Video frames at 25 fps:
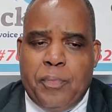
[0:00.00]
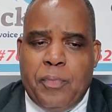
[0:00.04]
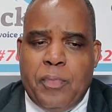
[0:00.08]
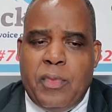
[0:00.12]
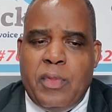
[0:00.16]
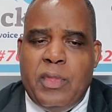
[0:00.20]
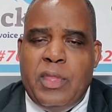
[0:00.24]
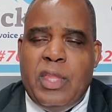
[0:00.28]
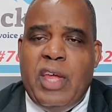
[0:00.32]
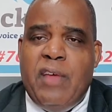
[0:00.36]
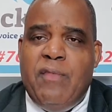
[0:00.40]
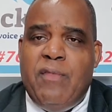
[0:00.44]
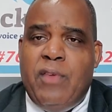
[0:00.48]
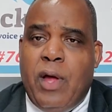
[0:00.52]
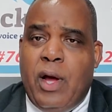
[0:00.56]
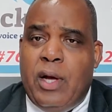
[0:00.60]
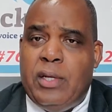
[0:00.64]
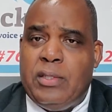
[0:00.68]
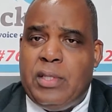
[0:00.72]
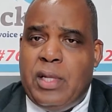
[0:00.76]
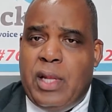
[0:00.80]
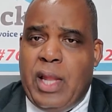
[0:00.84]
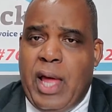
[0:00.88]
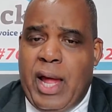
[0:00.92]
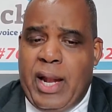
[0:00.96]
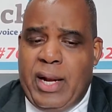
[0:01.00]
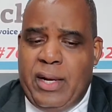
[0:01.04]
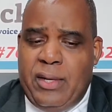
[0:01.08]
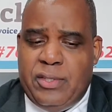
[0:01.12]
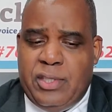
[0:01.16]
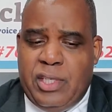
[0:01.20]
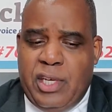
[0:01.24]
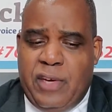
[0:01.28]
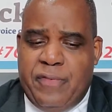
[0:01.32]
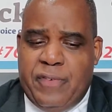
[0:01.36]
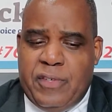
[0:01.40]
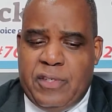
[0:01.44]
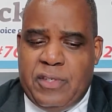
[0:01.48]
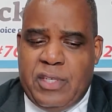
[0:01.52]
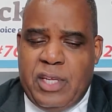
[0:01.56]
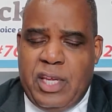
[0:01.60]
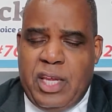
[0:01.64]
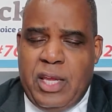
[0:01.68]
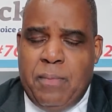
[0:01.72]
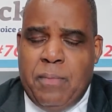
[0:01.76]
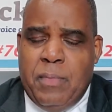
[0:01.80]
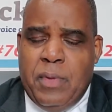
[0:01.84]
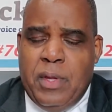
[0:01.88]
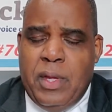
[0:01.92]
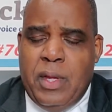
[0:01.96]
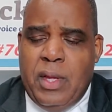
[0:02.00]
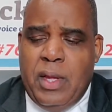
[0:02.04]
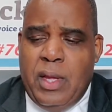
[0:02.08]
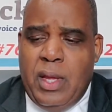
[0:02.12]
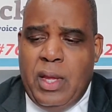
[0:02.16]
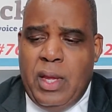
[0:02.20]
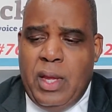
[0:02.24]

they've lost a lot of their self-esteem.